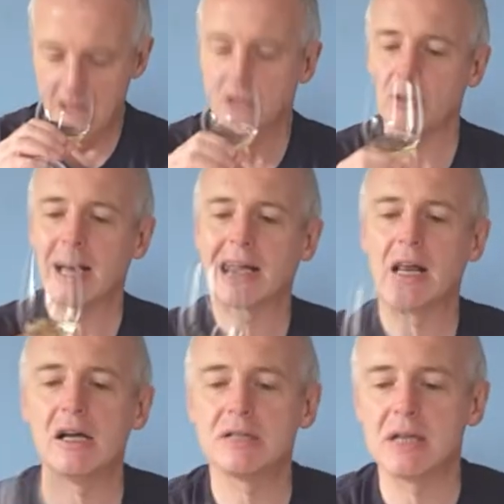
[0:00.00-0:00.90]
Got that
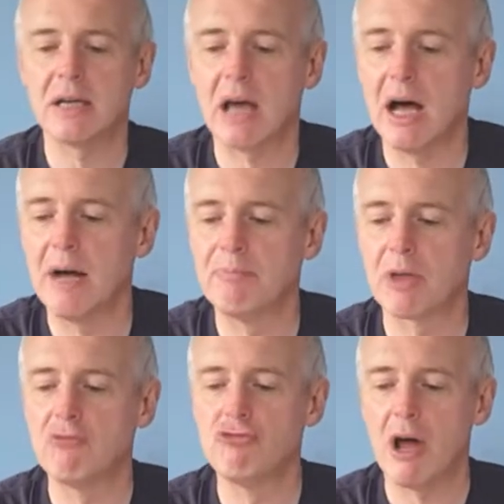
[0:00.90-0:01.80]
classic um,
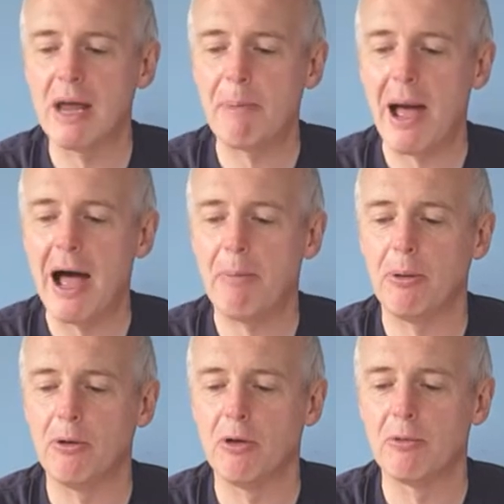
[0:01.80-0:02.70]
ripe
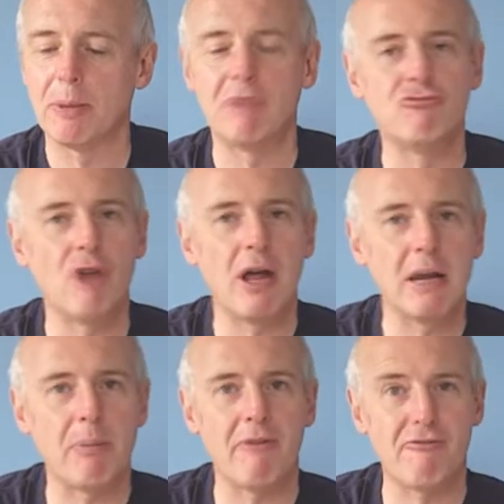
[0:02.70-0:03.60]
apple, but
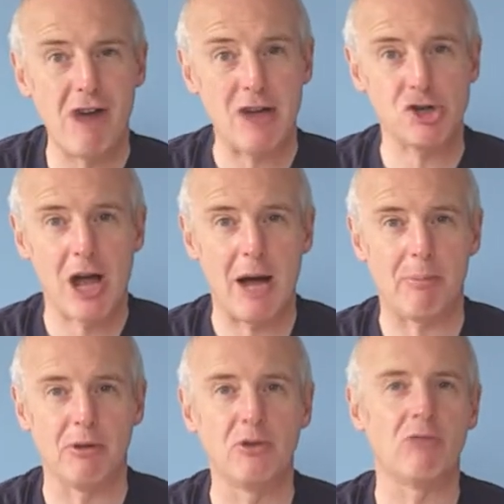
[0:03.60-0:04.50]
ripe fresh
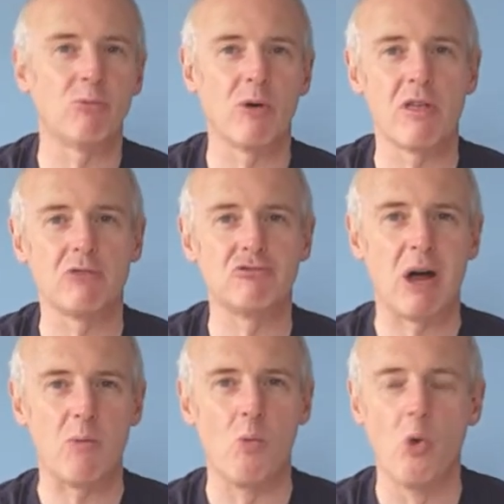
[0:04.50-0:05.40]
apple, not one of those
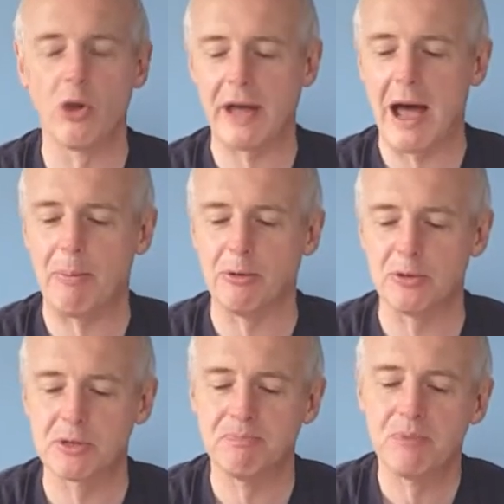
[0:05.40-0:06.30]
ripe woolly
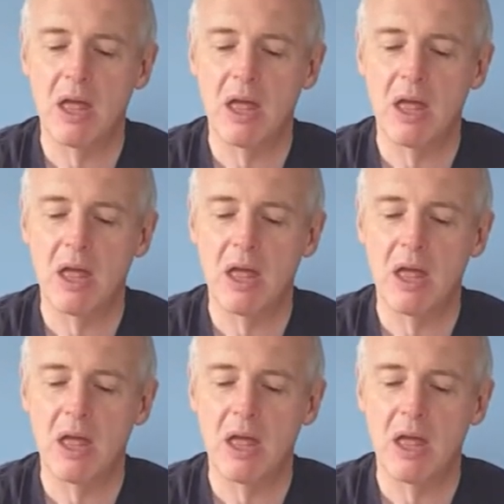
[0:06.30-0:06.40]
apples,